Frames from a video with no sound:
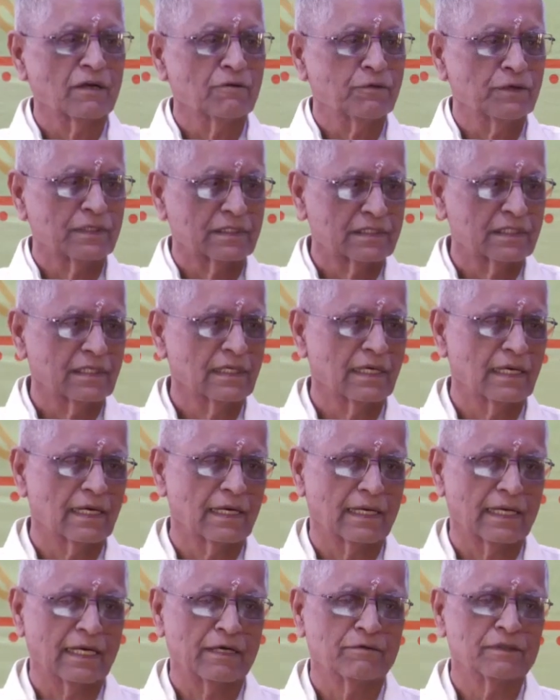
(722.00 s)
of us
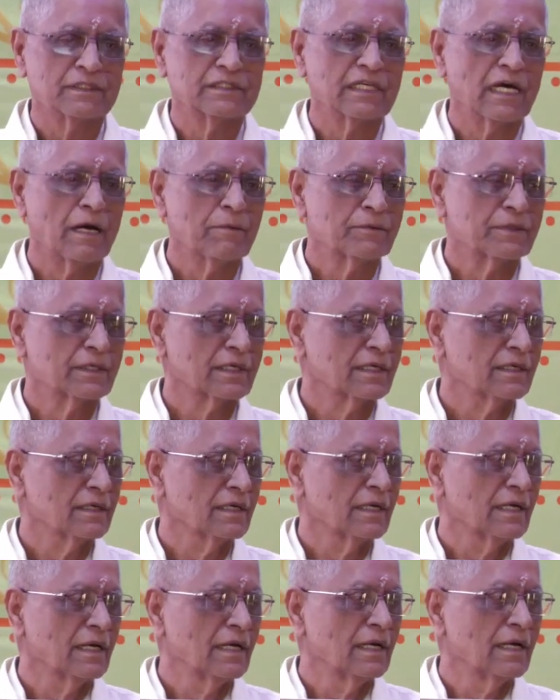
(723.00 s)
write one chapter
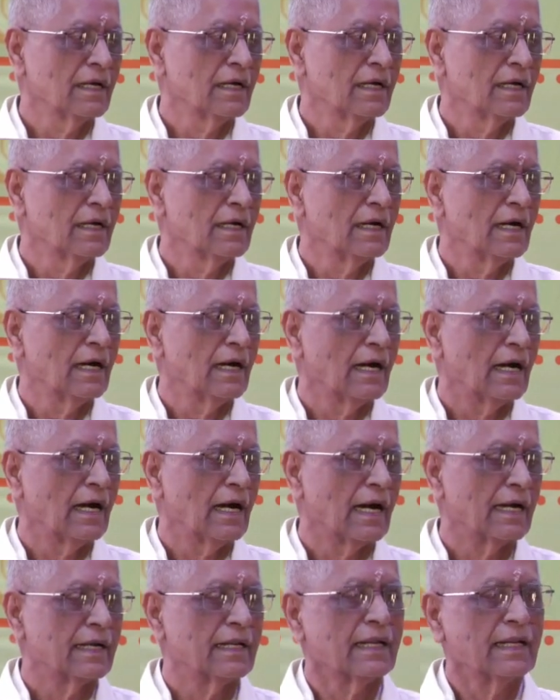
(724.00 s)

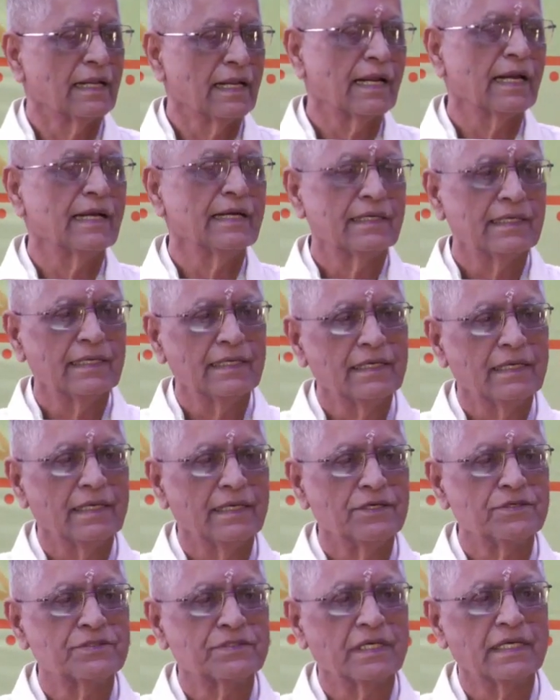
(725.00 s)
and rewrite
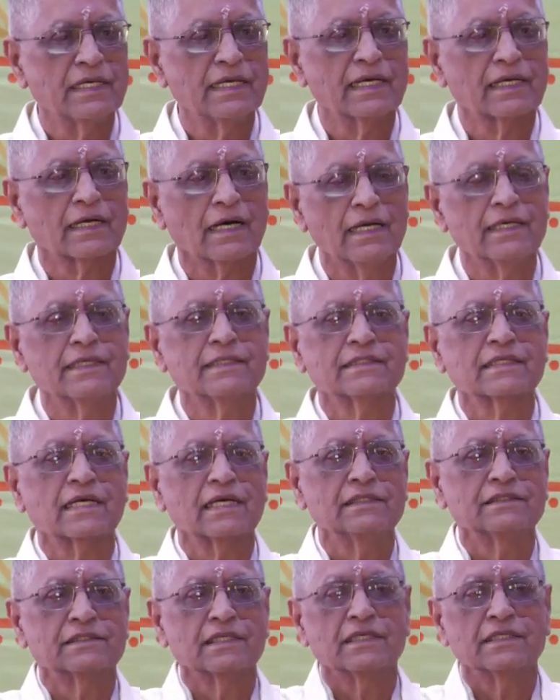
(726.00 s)
history and call it as a
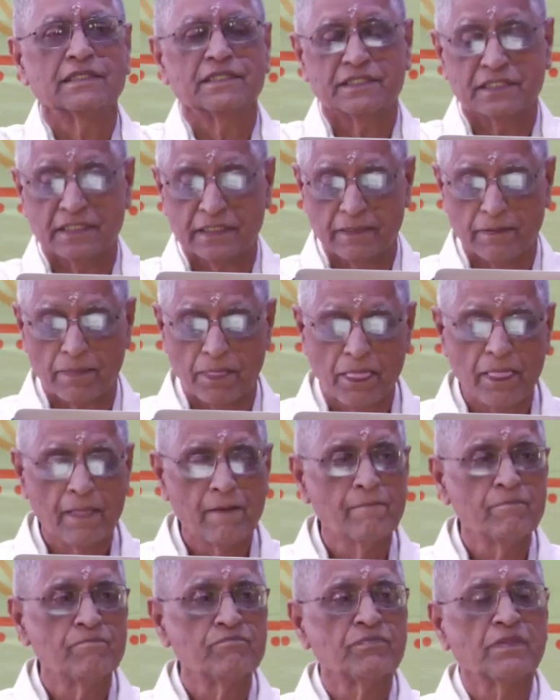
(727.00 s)
cultural history.
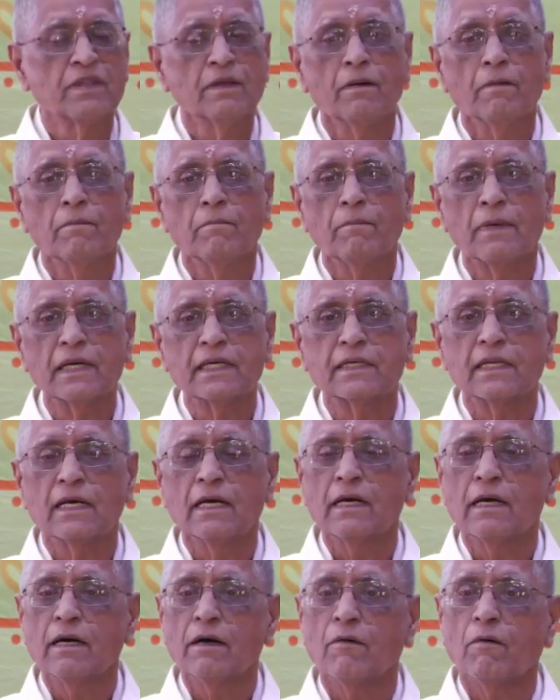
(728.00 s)
But
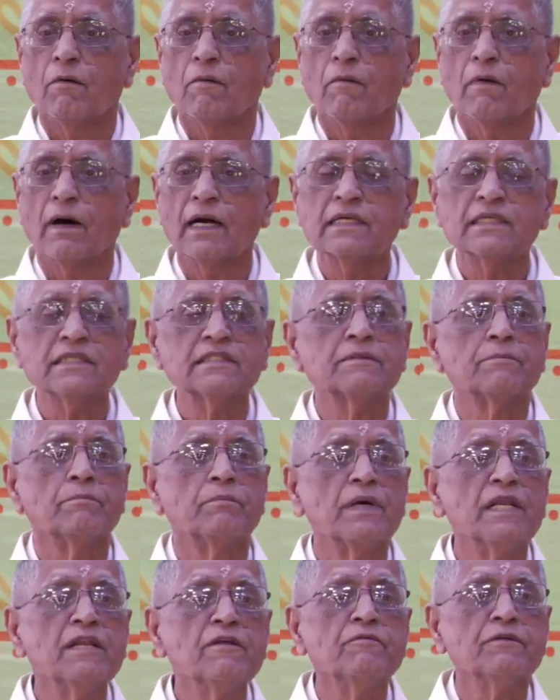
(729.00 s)
what is the
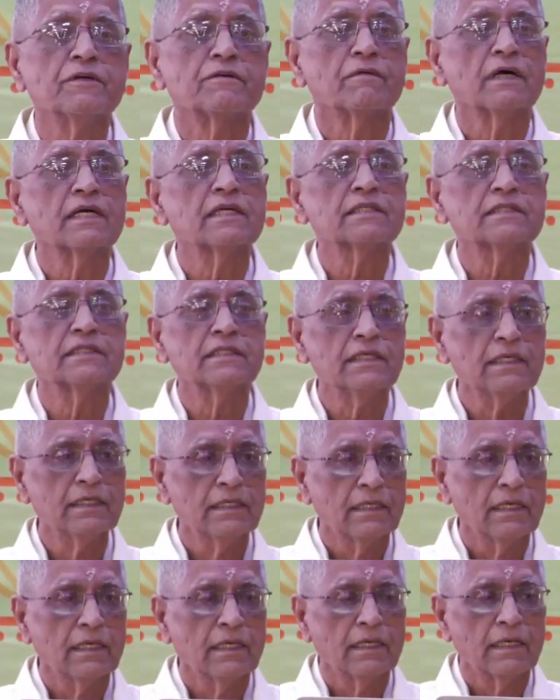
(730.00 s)
benefit? What is the
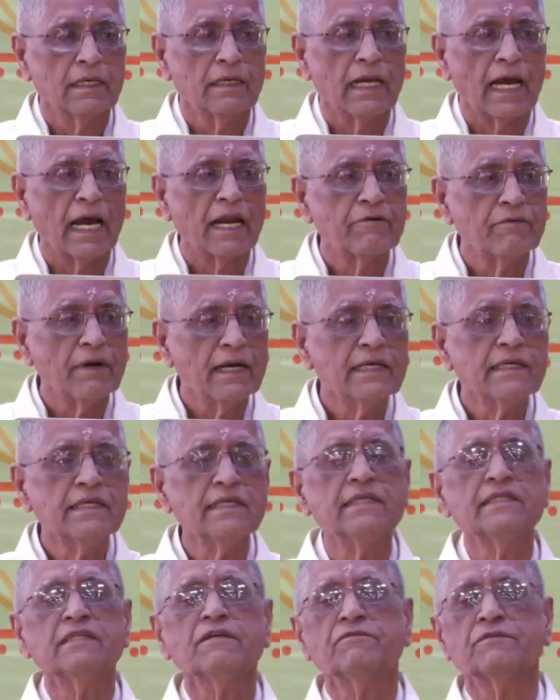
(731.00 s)

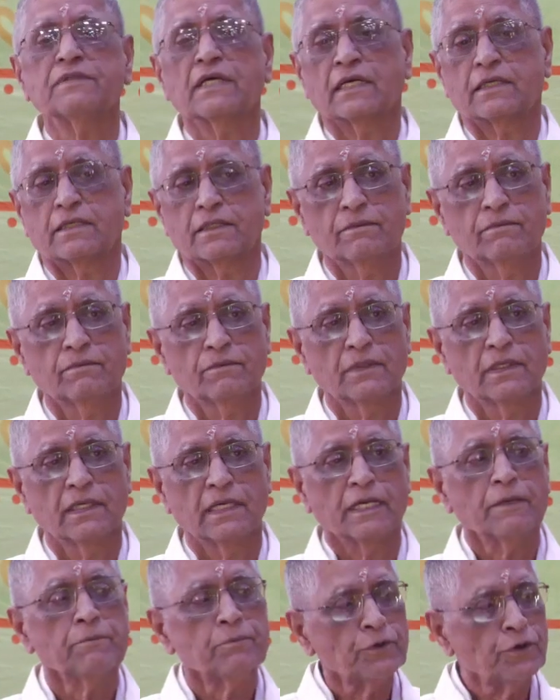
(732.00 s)
advantage of that?
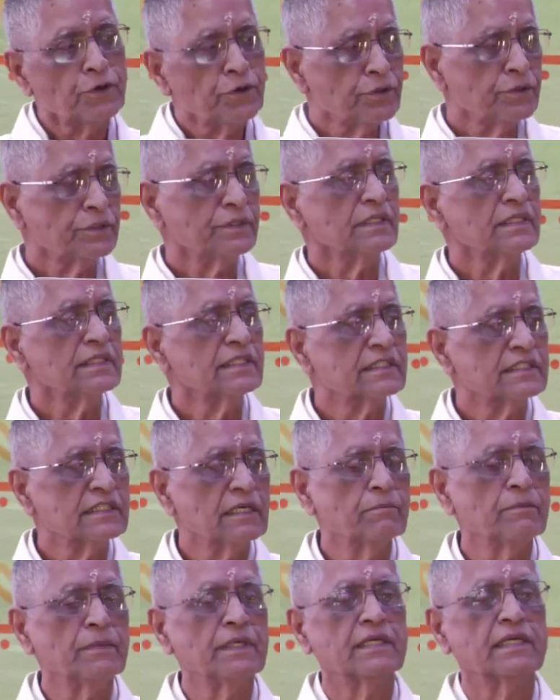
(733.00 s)
Reproducing the
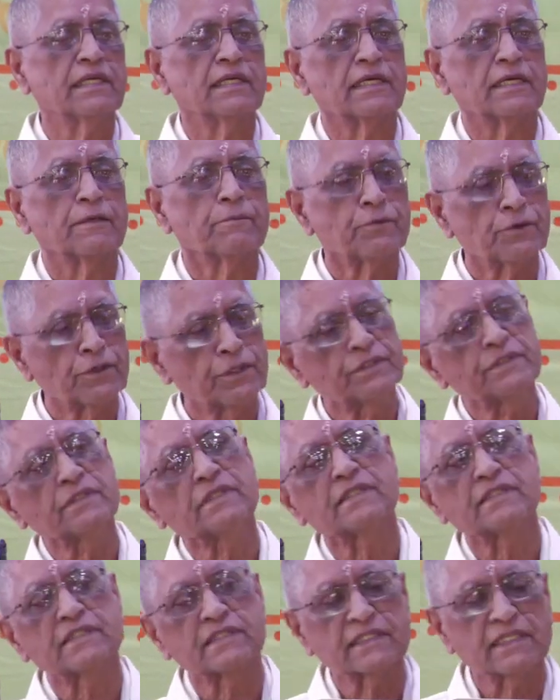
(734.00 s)
same material,
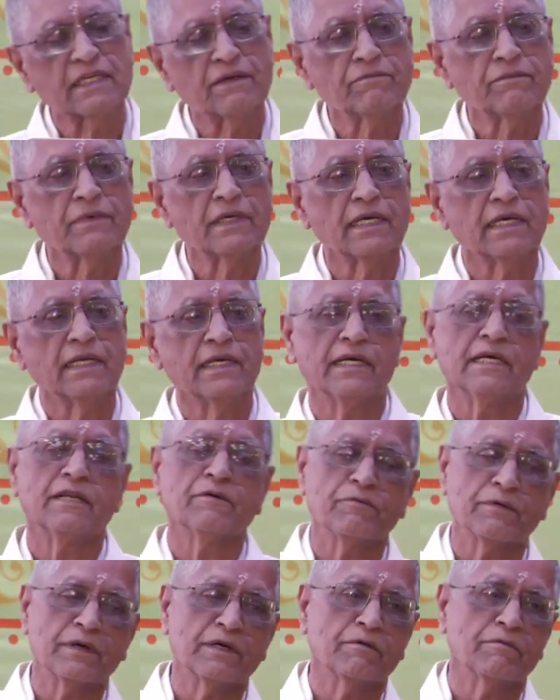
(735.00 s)
reproducing the same way in a
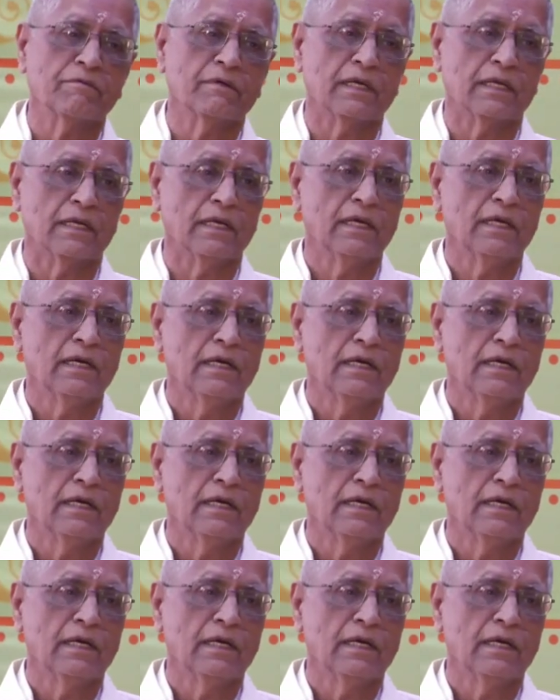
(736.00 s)
different way.